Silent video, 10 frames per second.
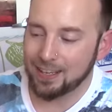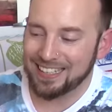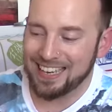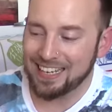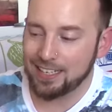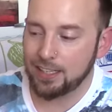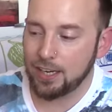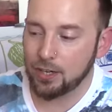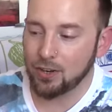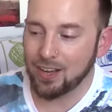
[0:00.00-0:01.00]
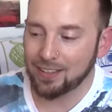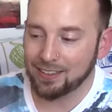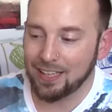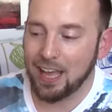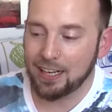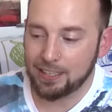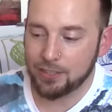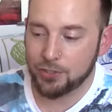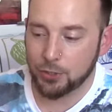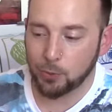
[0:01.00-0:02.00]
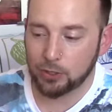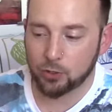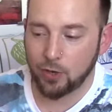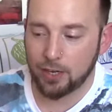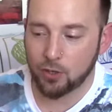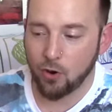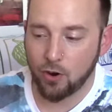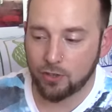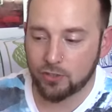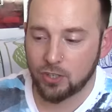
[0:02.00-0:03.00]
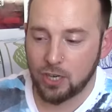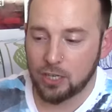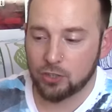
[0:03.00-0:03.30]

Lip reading: get in here a lot easier with the credit cards.